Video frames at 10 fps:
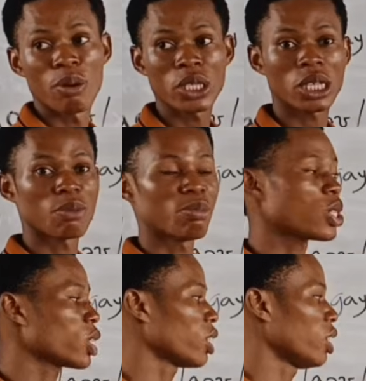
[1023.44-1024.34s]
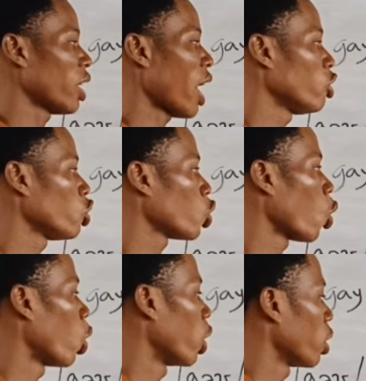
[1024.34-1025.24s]
basically, are you
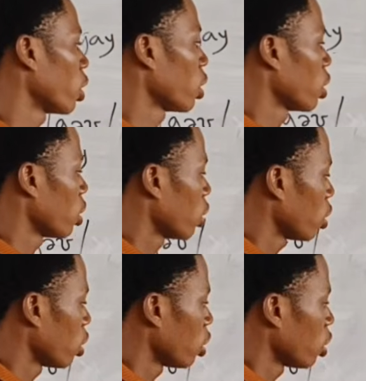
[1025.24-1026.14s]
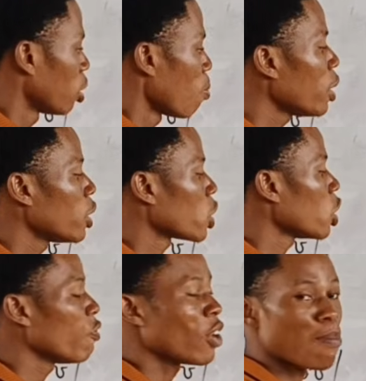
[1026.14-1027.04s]
sure? Please,
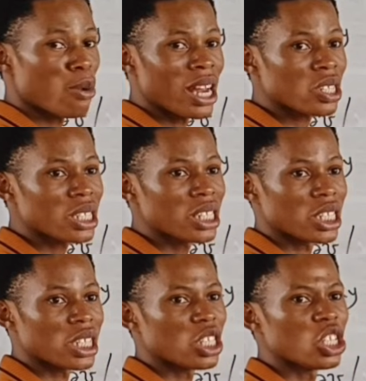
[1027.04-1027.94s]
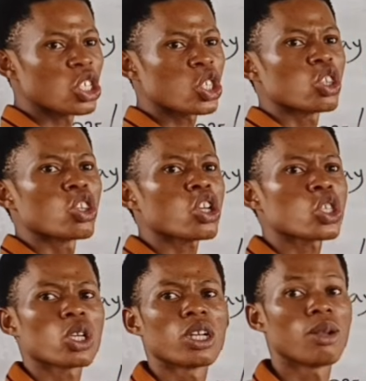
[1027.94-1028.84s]
if you are pronouncing it, it's not,
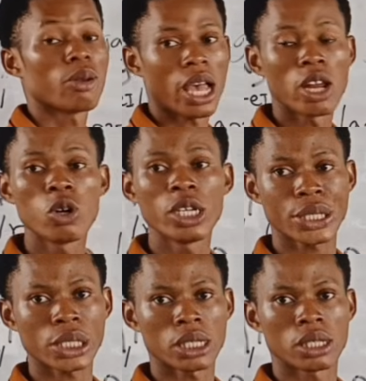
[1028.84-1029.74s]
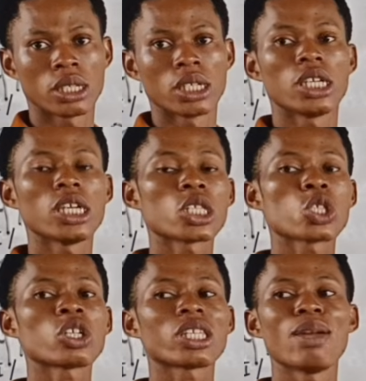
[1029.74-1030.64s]
hello, listen. It is
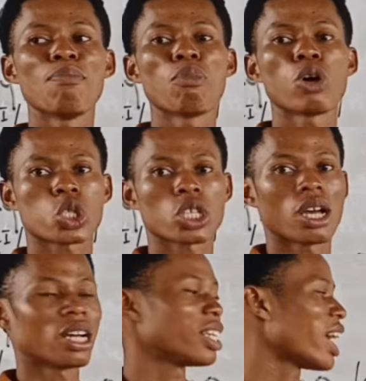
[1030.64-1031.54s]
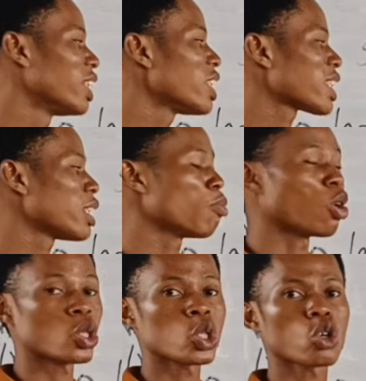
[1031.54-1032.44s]
not a must that this thing
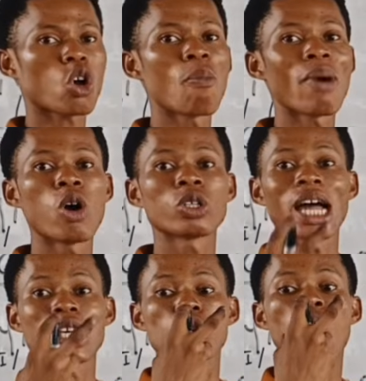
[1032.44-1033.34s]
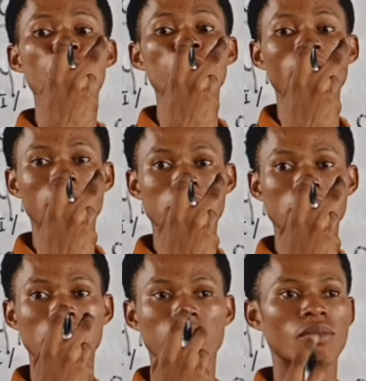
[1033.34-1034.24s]
must come out as open as,
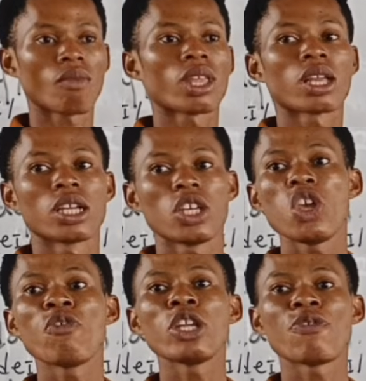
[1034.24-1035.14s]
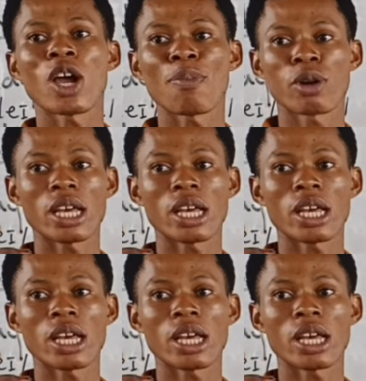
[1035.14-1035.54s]
even if you are